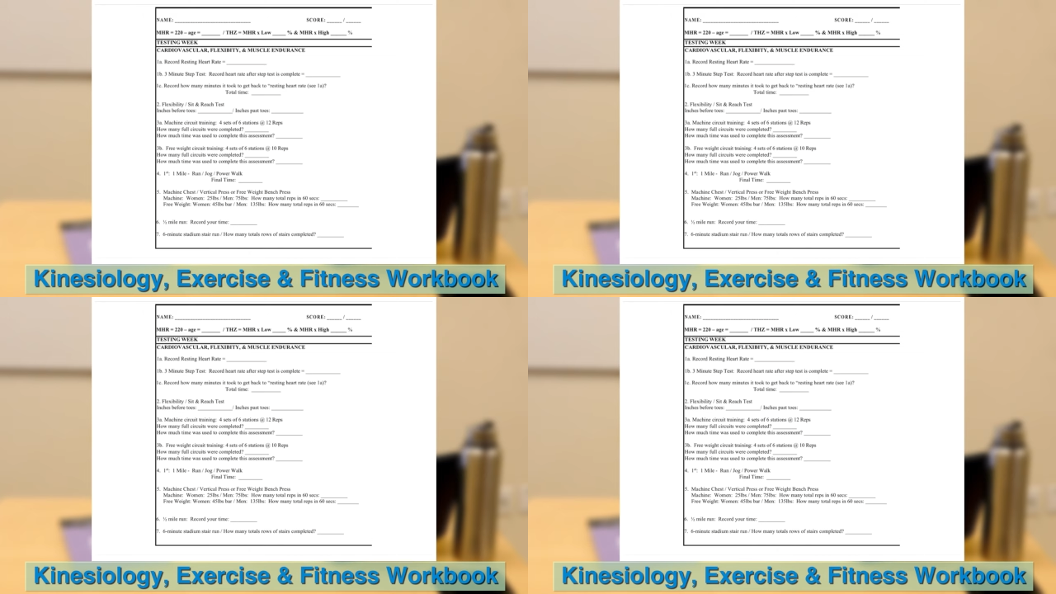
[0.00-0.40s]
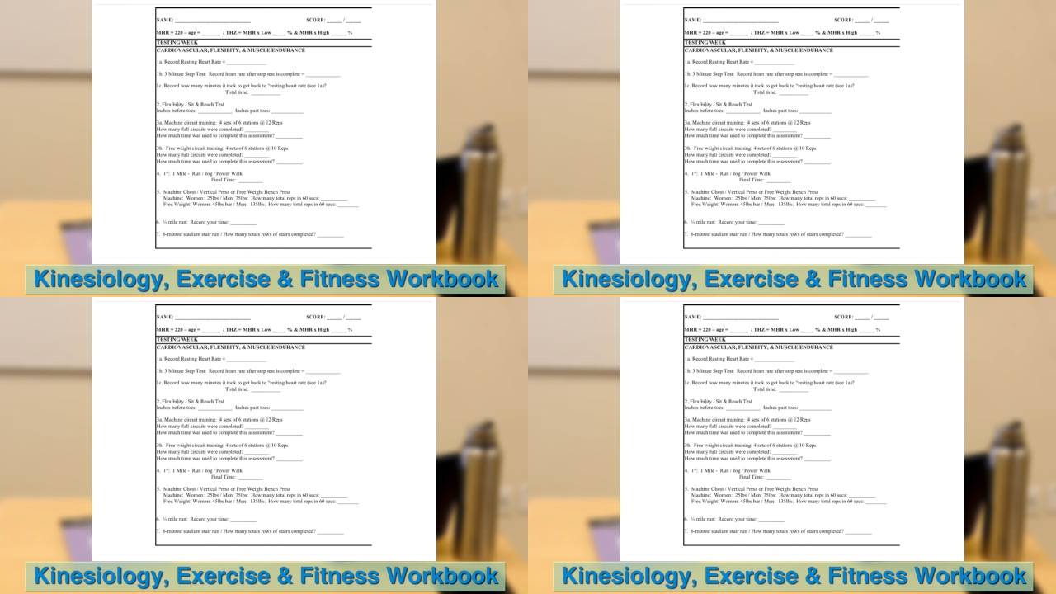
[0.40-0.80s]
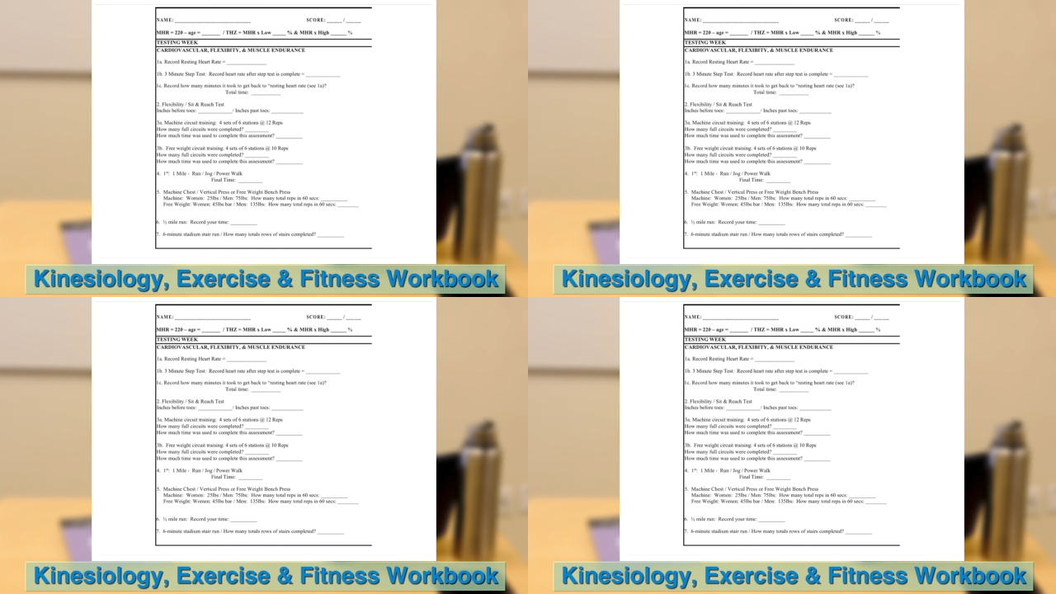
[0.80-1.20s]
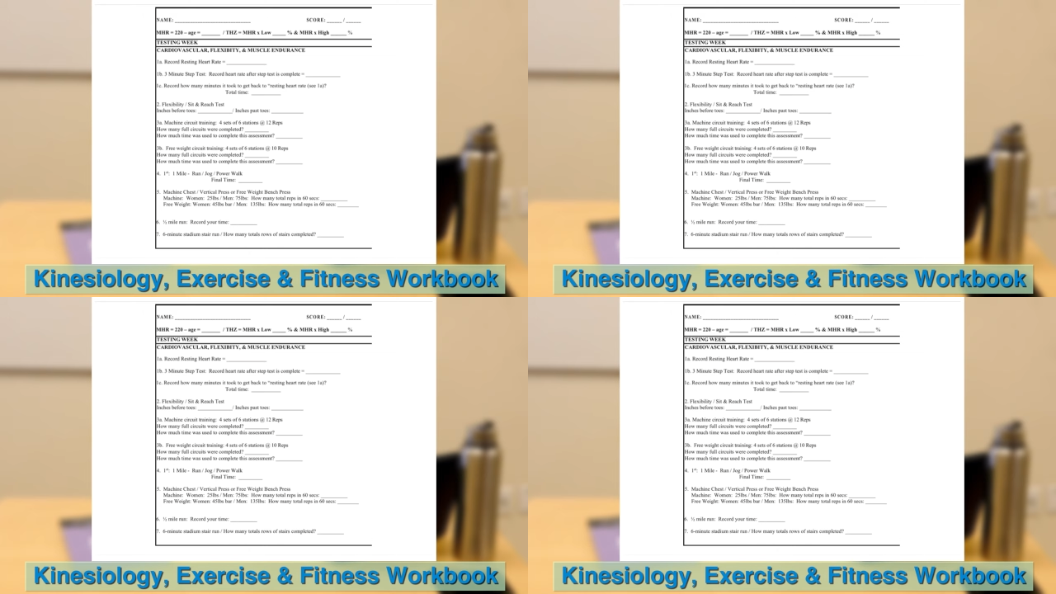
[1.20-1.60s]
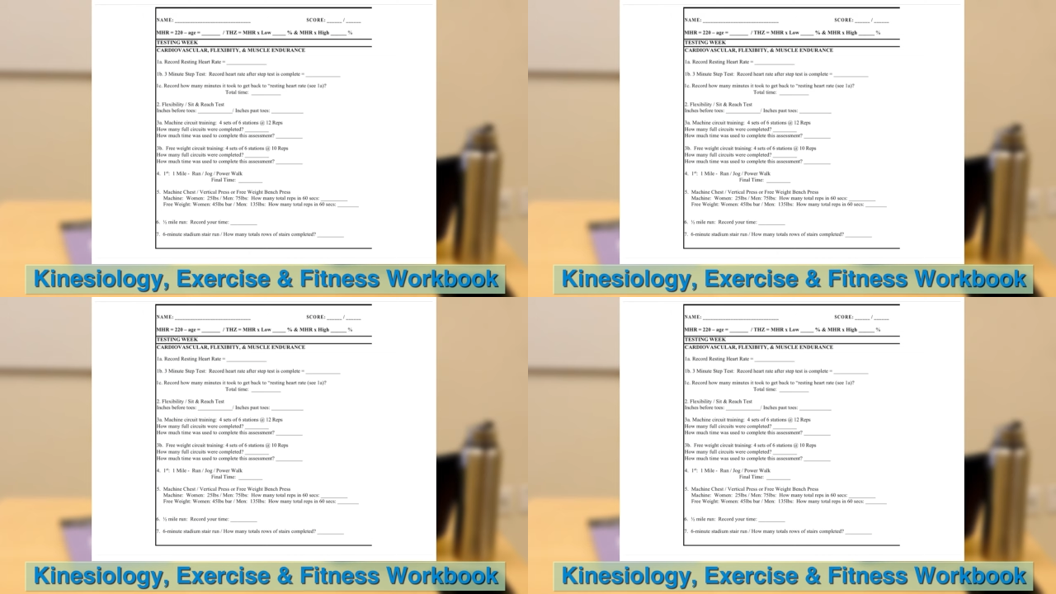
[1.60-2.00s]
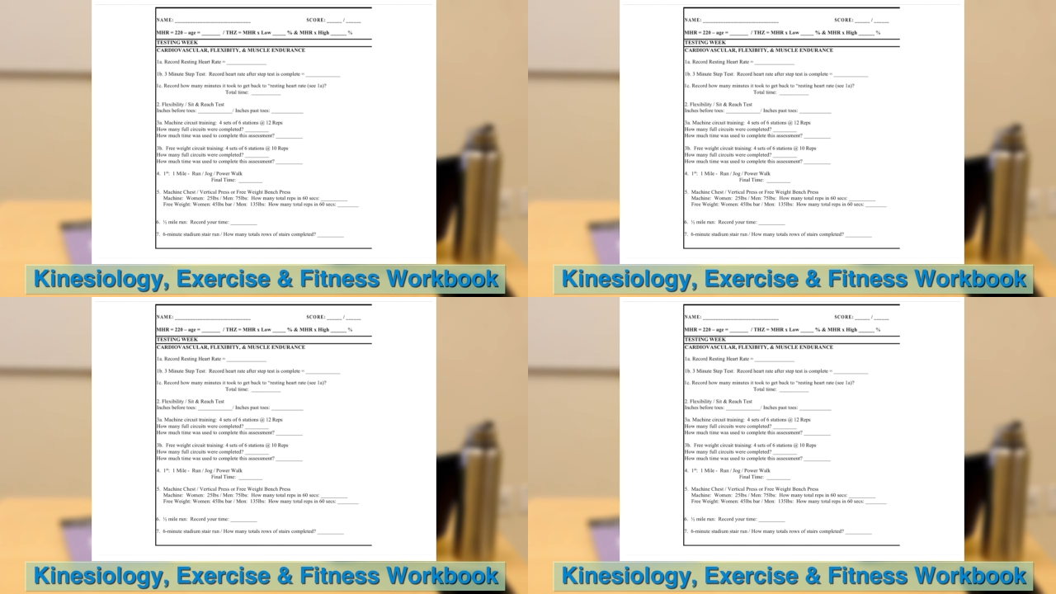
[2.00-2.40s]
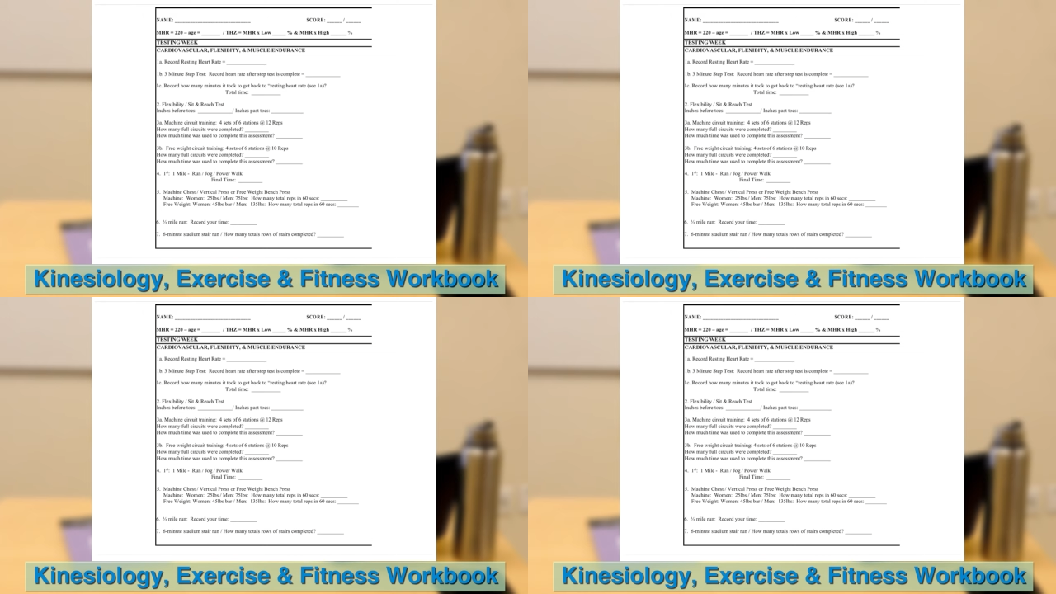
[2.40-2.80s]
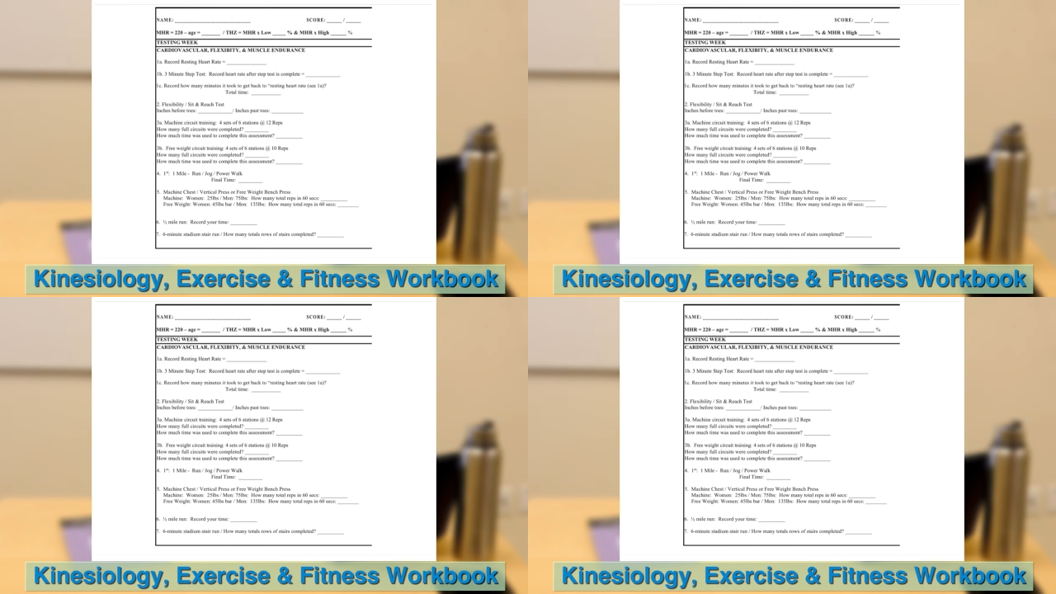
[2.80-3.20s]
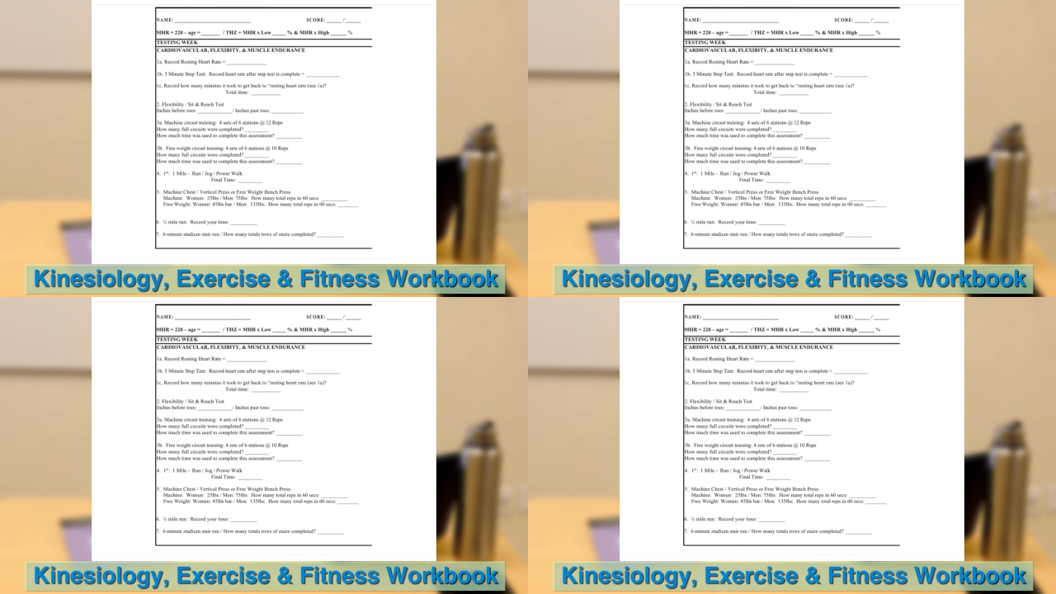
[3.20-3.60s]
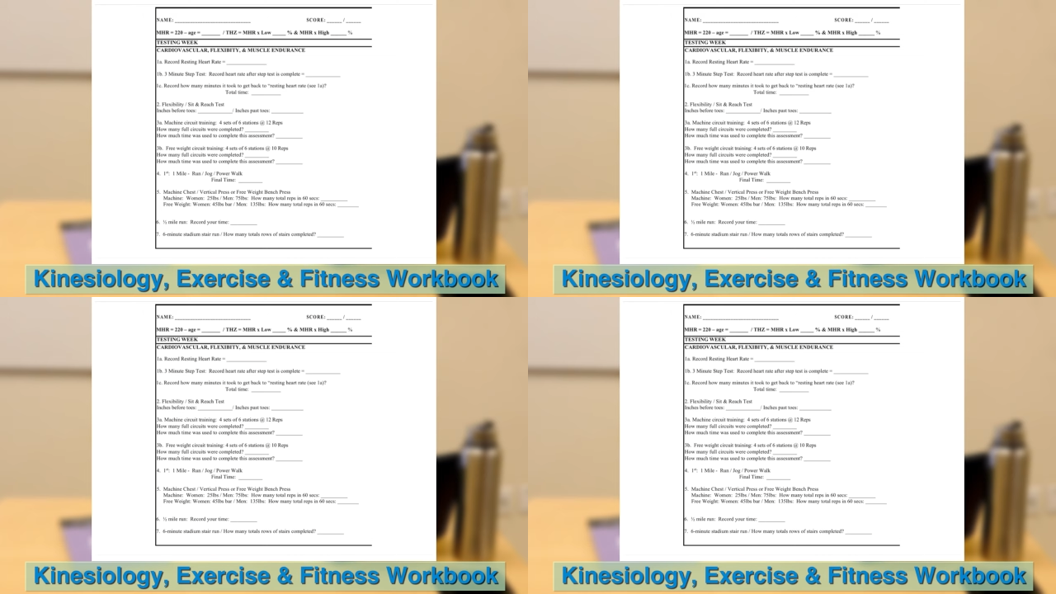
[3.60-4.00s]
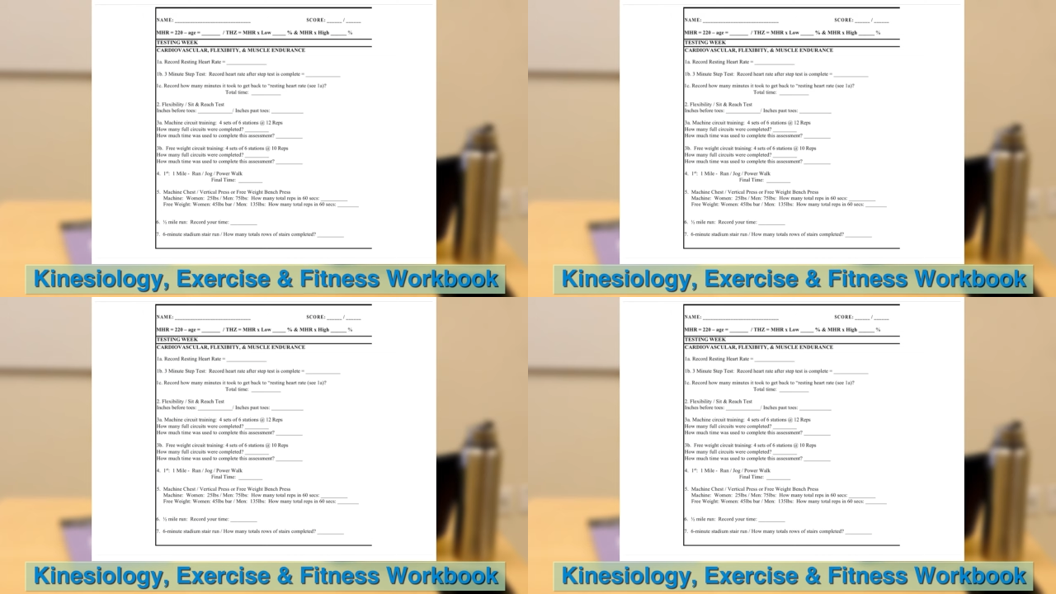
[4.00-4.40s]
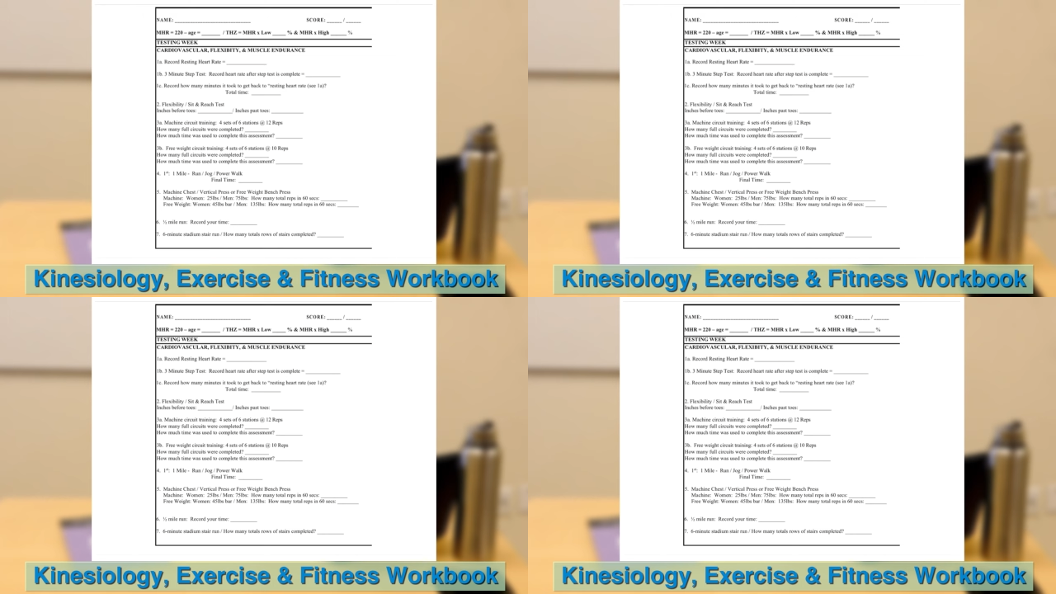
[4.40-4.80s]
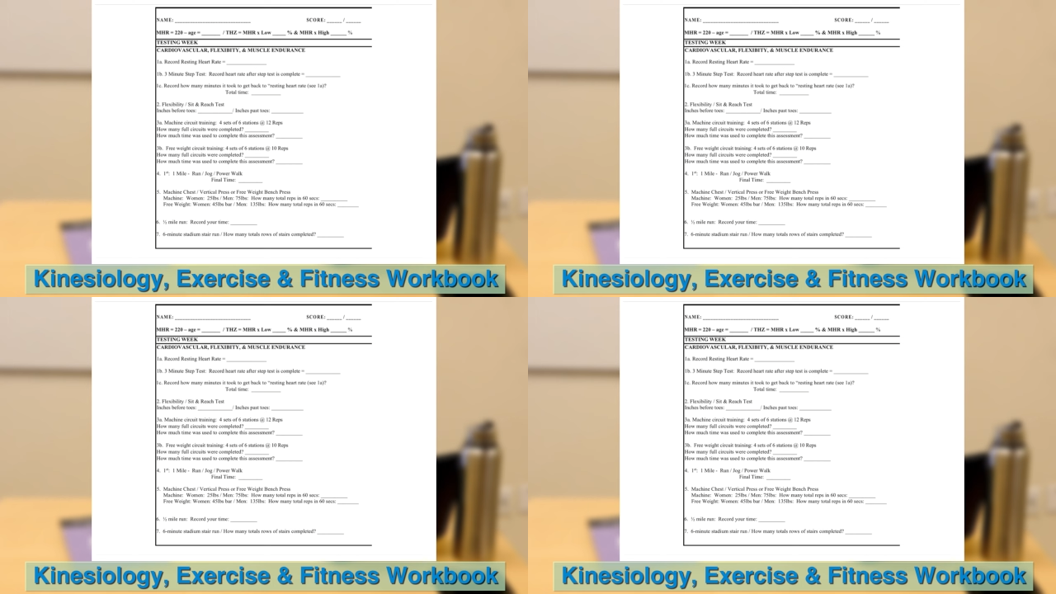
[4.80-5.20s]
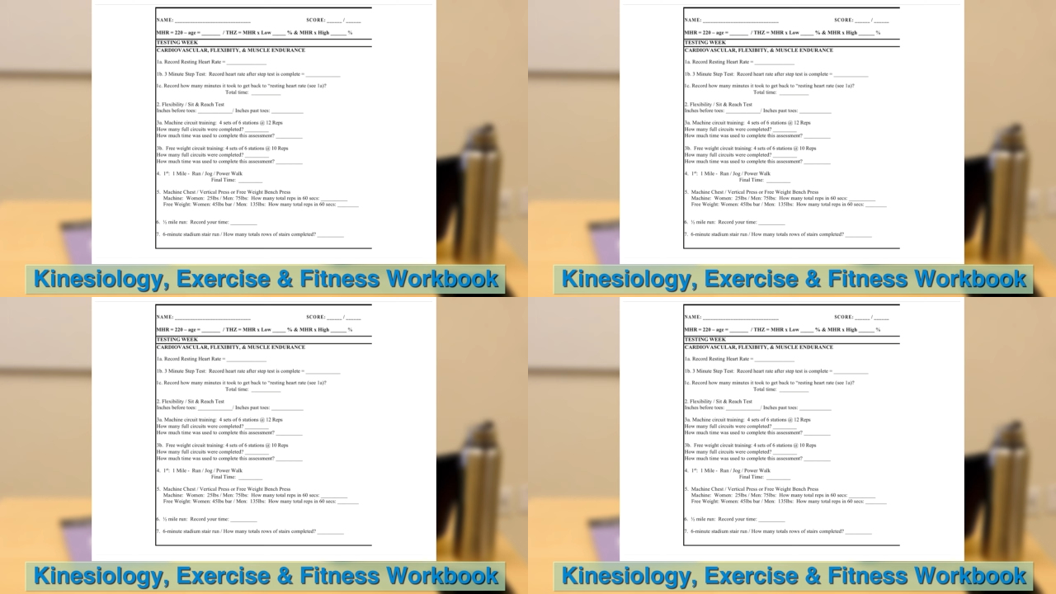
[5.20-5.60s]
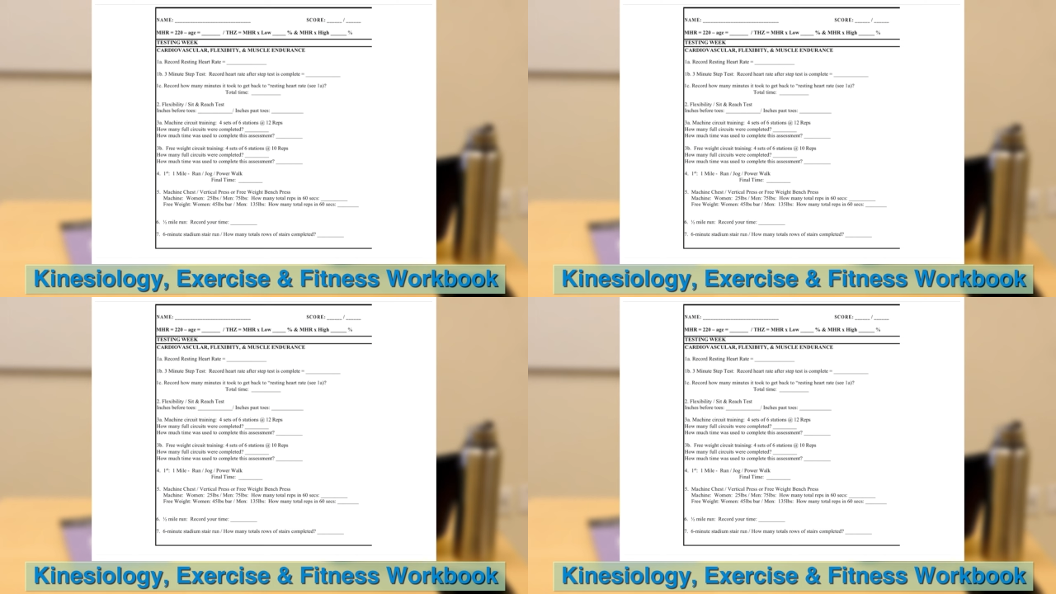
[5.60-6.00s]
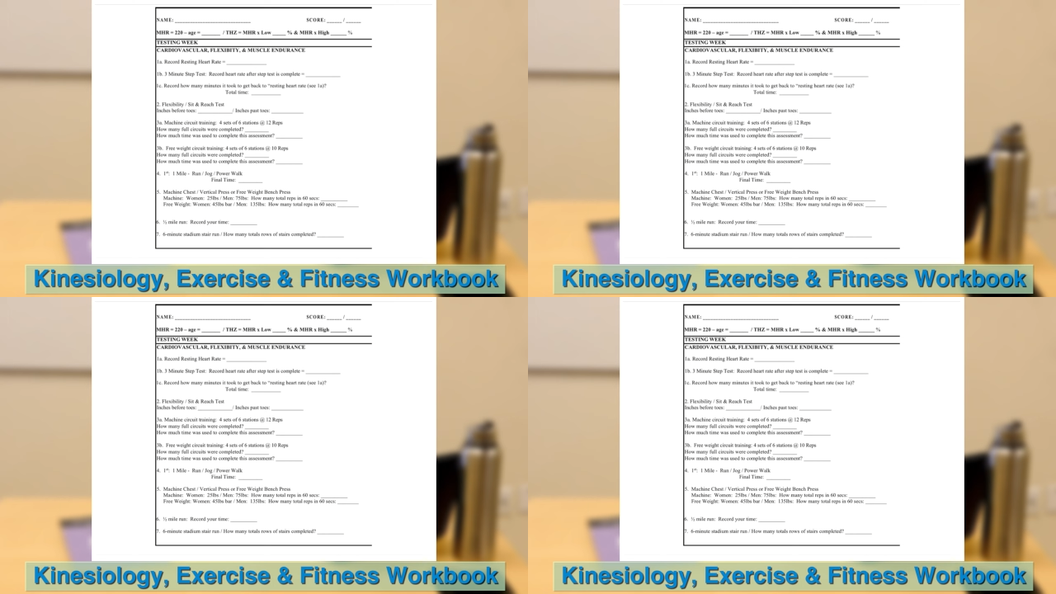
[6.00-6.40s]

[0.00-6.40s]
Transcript: No face is visible, so there are no lips to read.